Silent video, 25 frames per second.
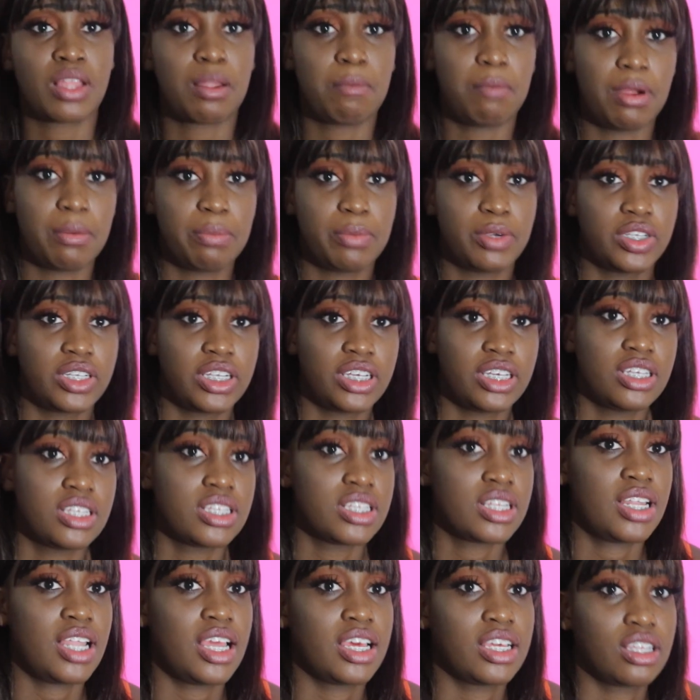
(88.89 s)
My birthday is
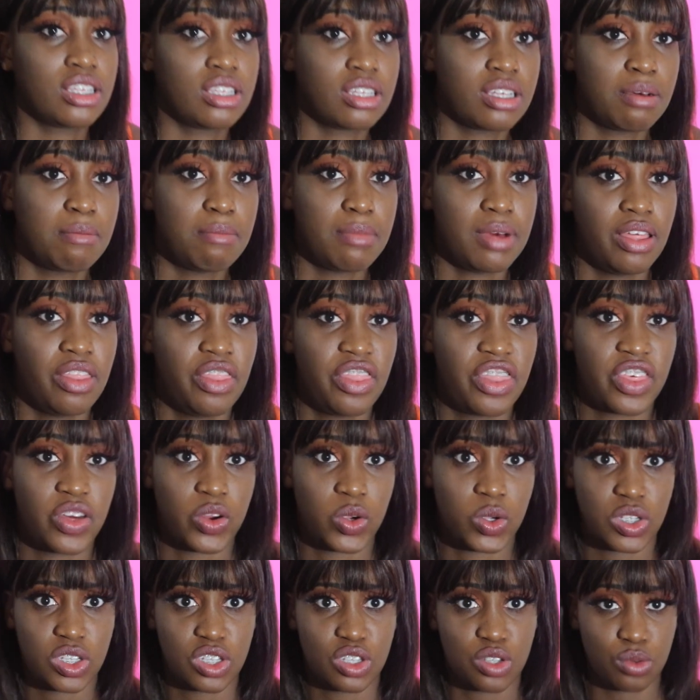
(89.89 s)
in like a month
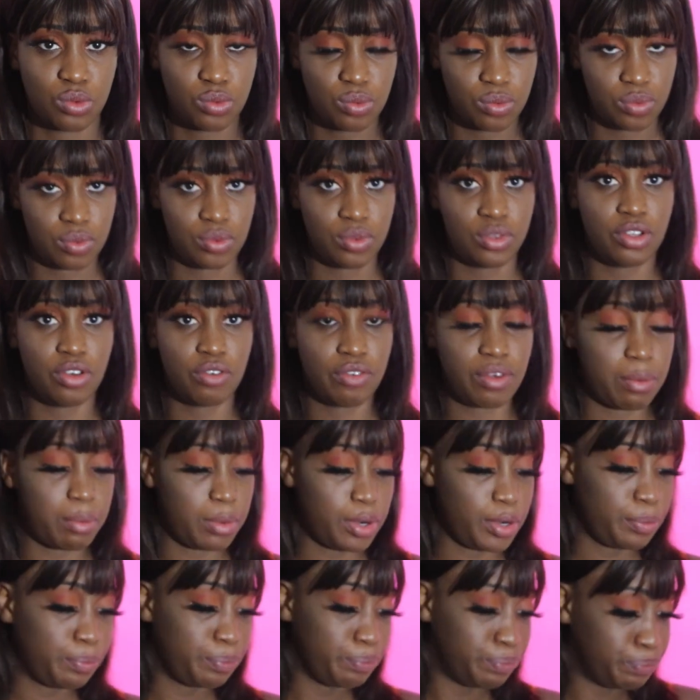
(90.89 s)
or two,
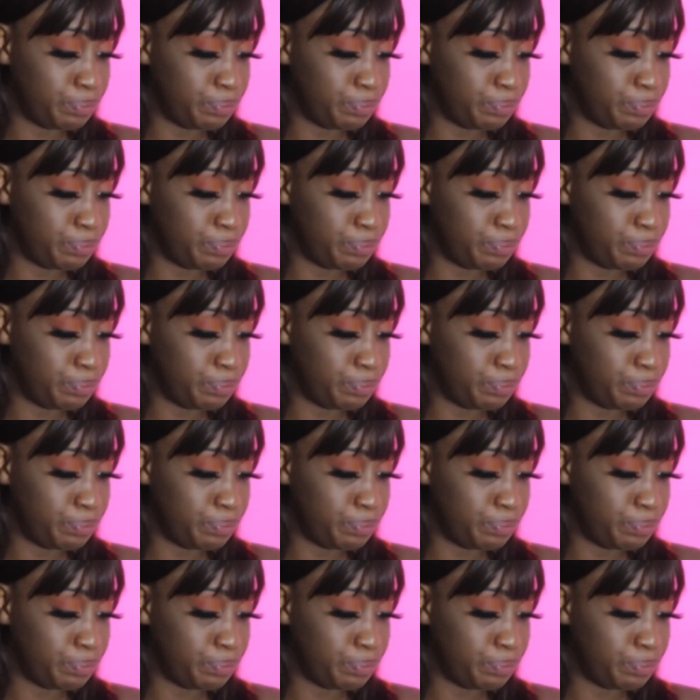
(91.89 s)
November.